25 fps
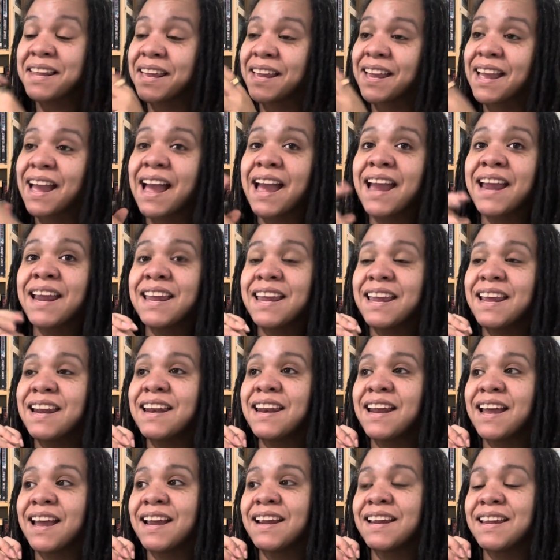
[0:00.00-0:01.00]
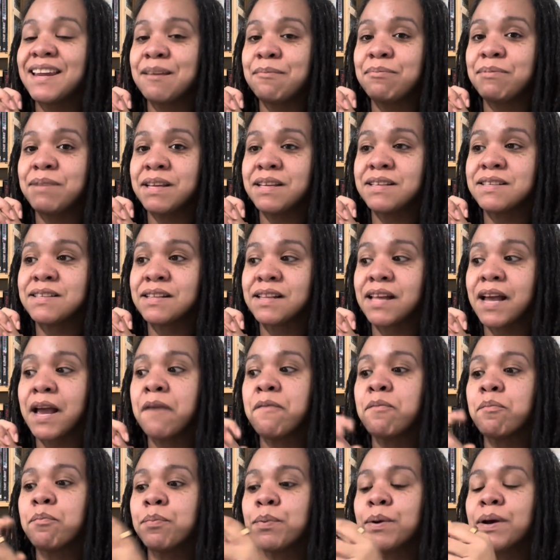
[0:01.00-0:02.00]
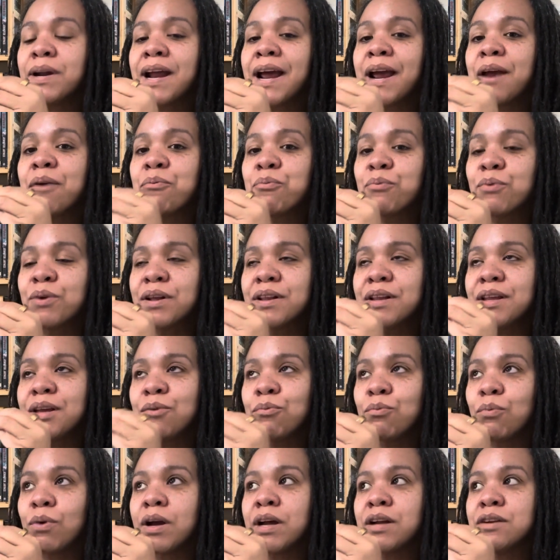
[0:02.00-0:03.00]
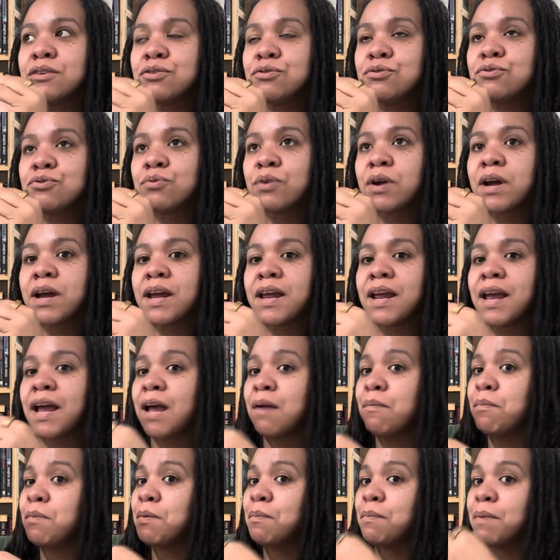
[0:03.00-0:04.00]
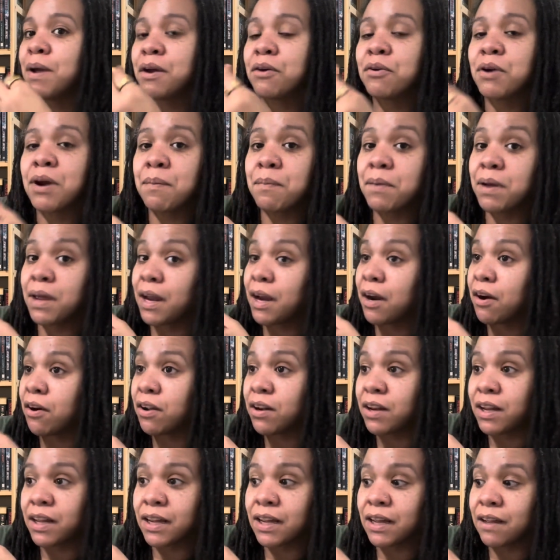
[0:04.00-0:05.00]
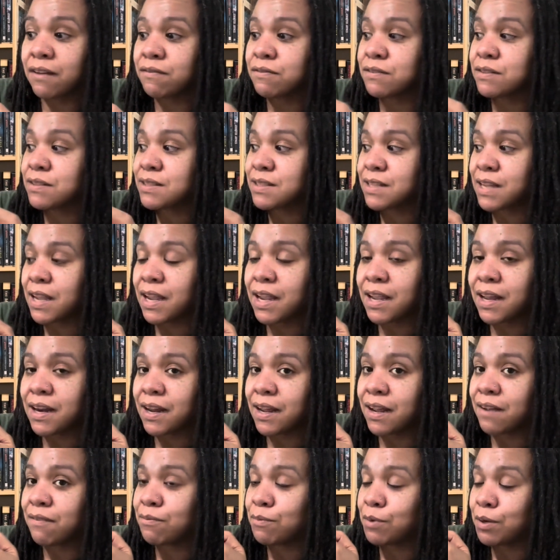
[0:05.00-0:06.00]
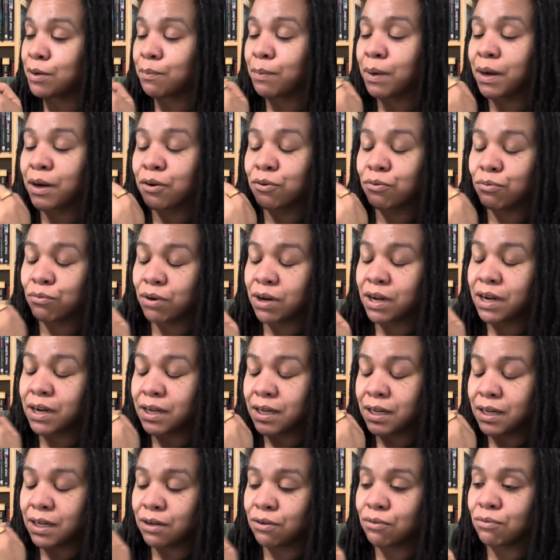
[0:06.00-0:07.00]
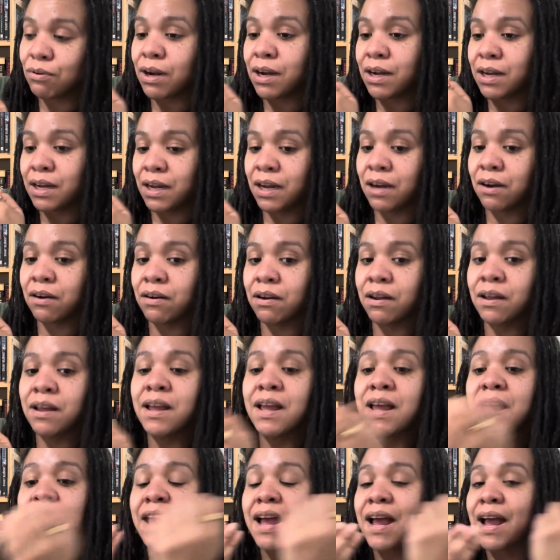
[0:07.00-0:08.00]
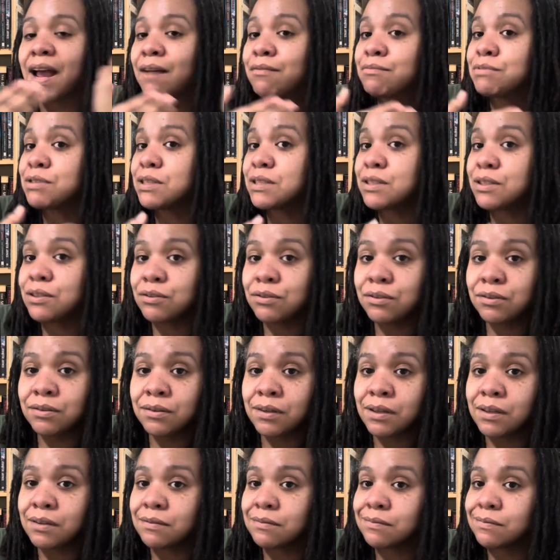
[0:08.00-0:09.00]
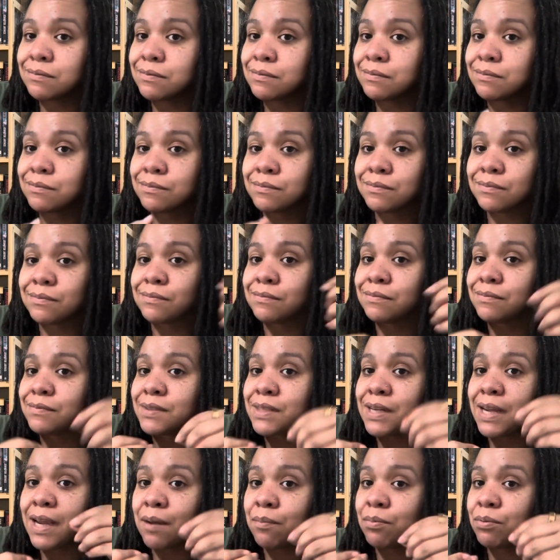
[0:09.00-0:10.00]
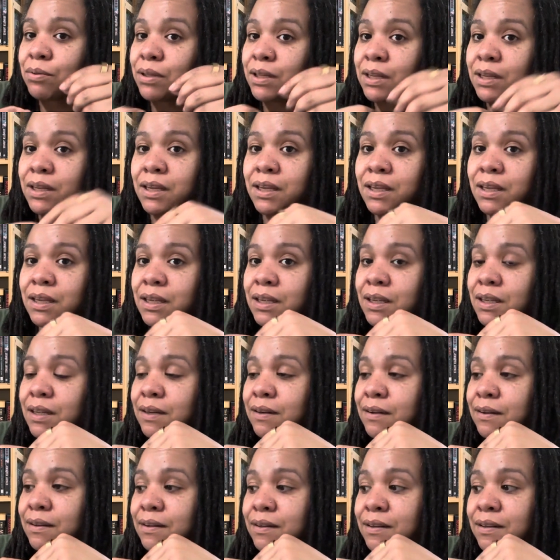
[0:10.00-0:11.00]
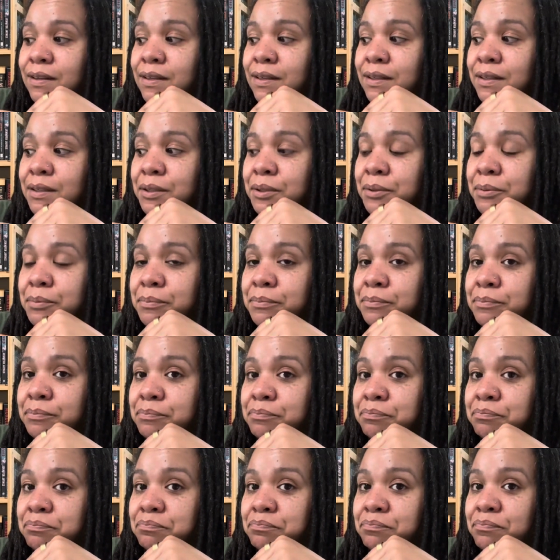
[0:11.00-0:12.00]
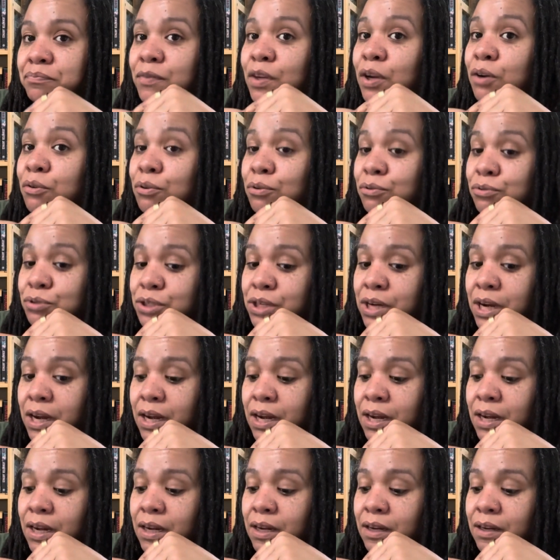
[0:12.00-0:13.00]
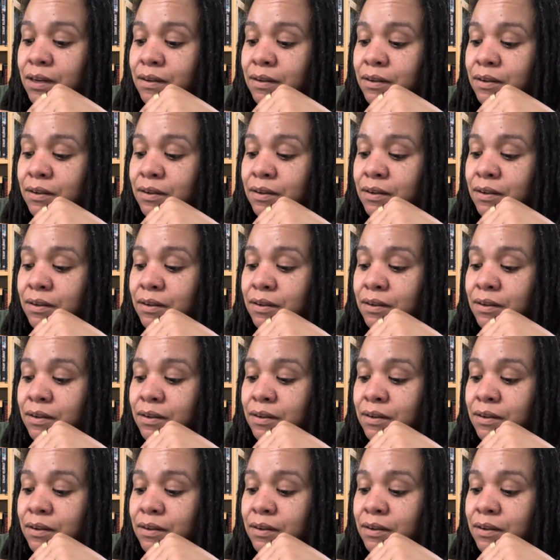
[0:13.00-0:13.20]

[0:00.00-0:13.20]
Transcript: I cannot keep things alive, but I really want to try. I'm in my grandma era, like I've said. I'm in my granny era. I'm still dabbling in crocheting.